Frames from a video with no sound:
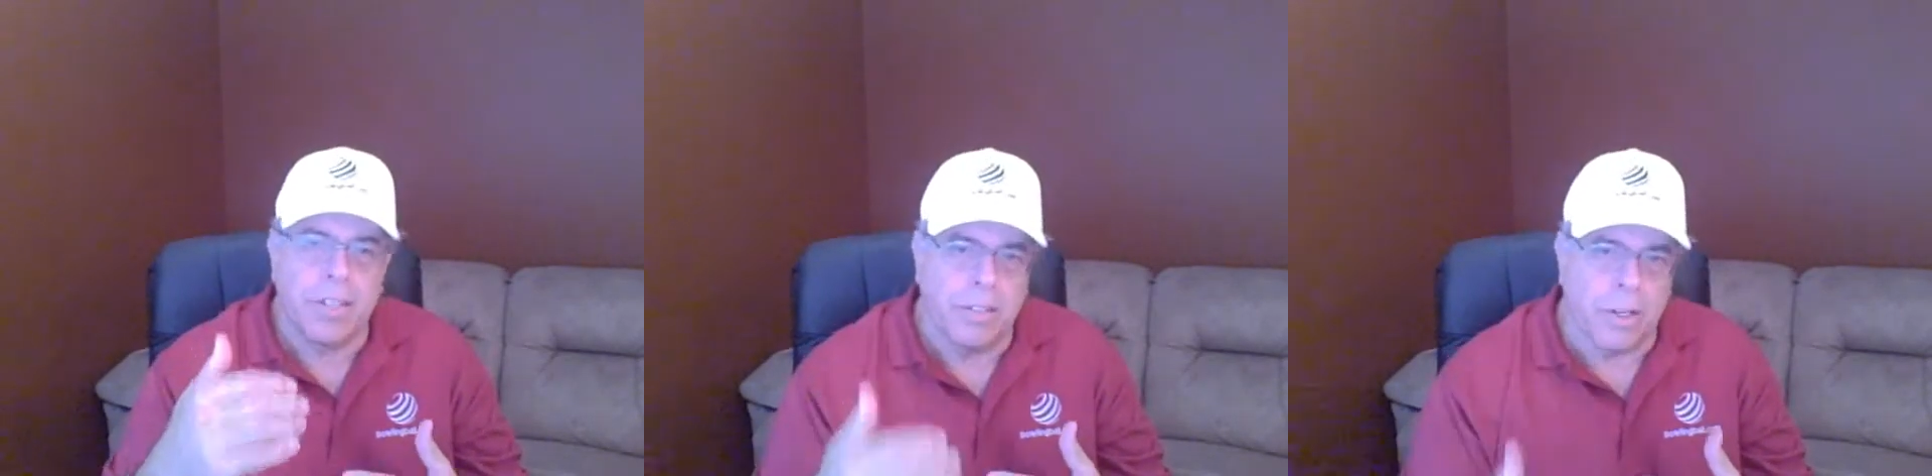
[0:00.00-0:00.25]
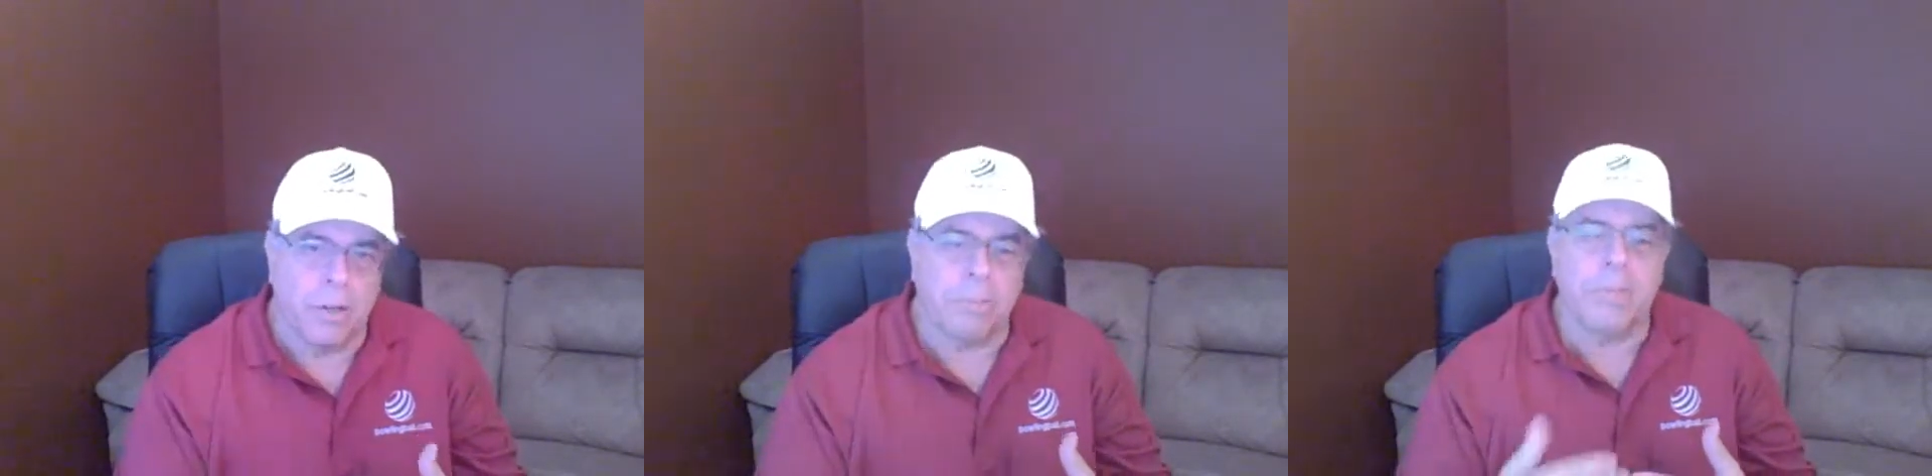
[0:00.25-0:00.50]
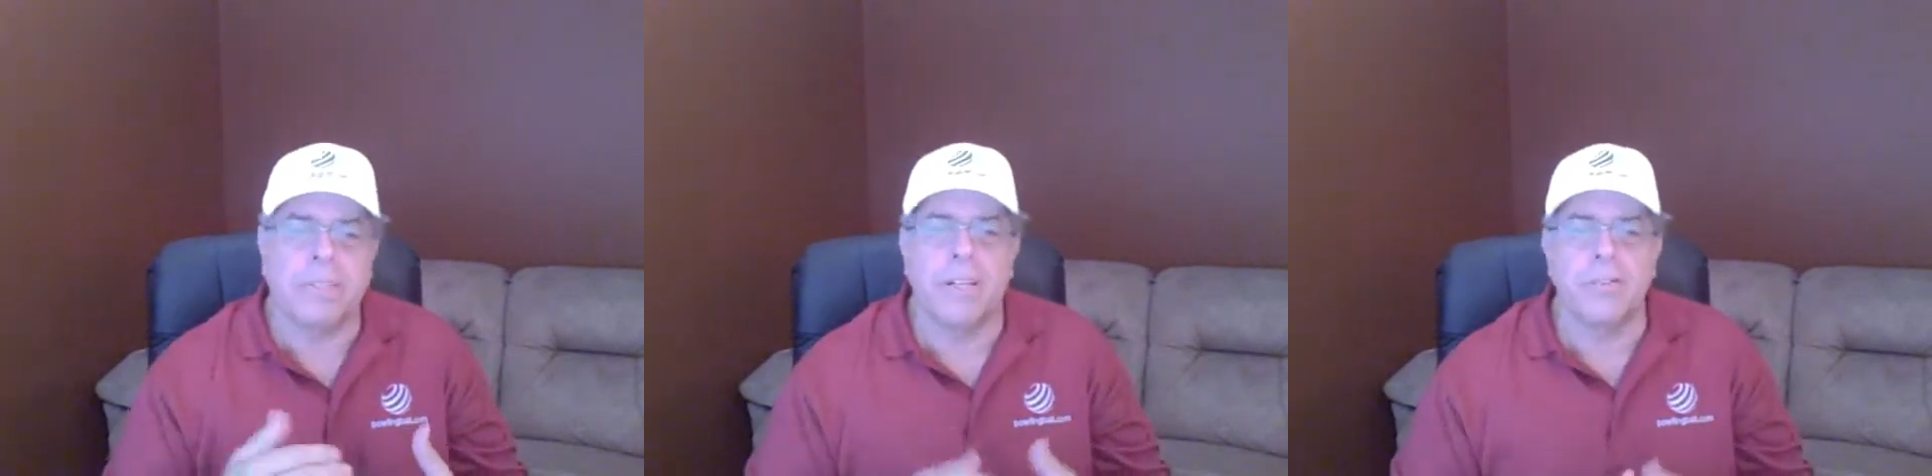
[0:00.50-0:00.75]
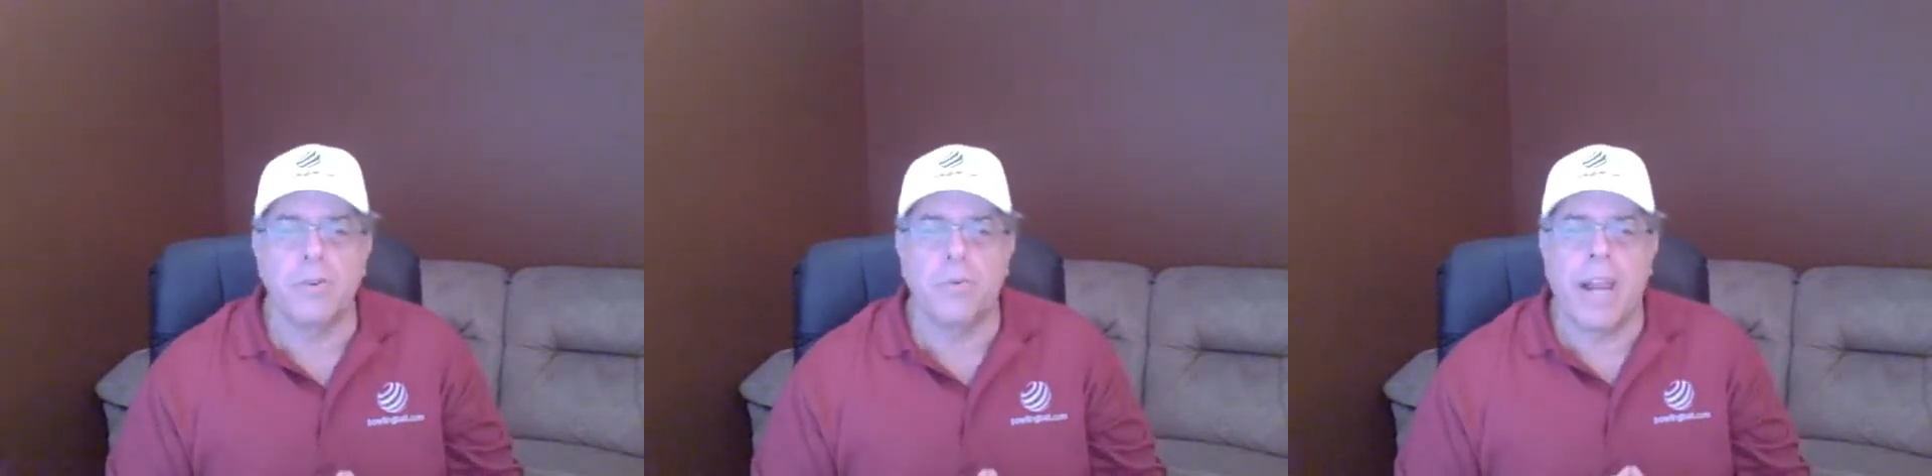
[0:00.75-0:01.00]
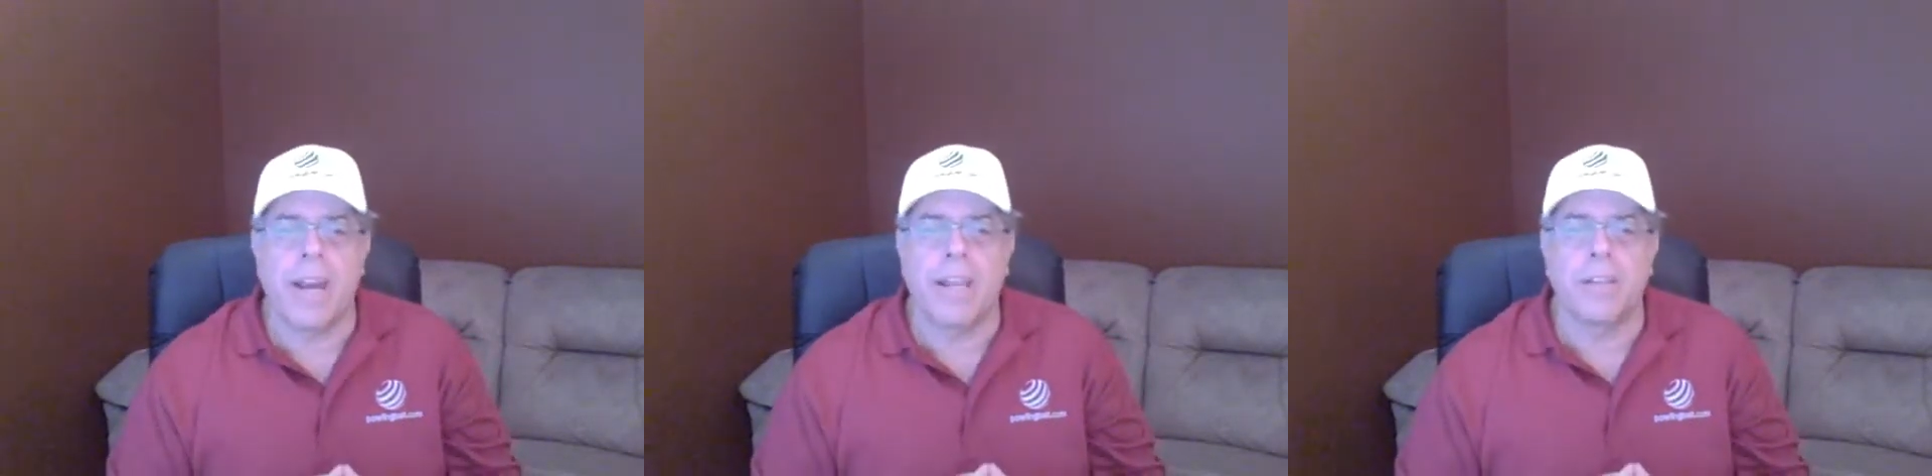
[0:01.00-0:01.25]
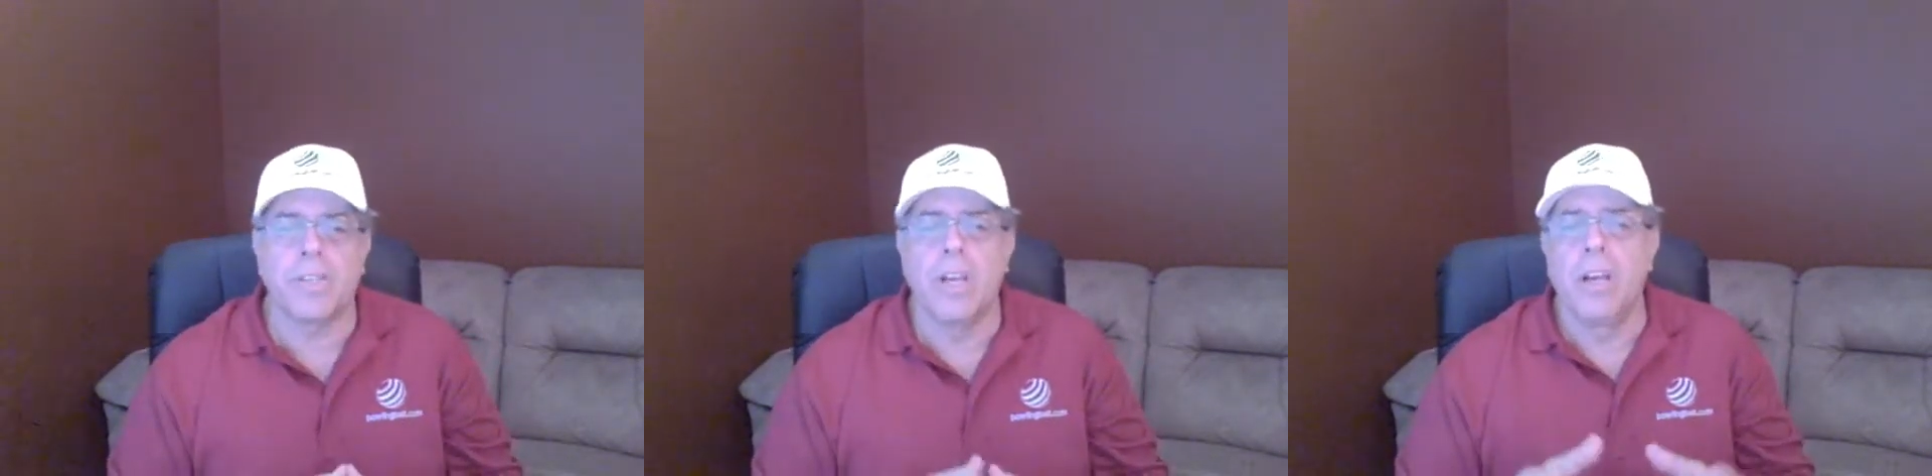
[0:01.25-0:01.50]
and the hook potential
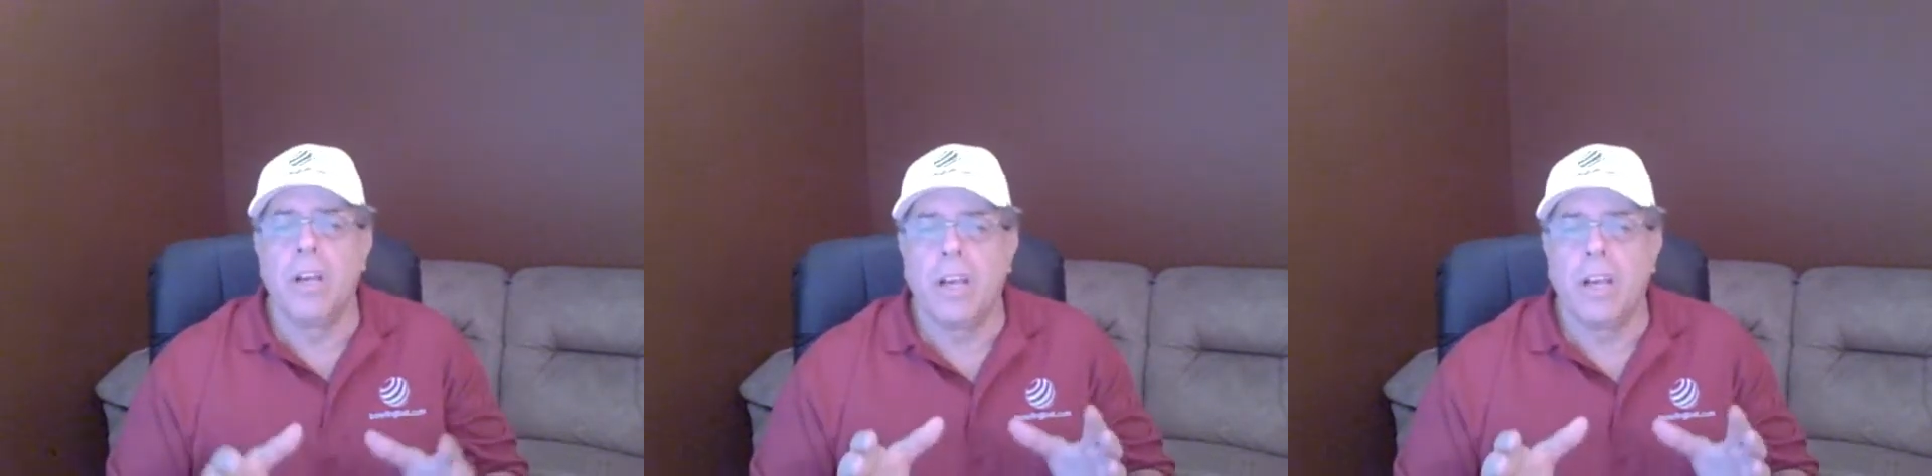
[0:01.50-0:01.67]
ratings,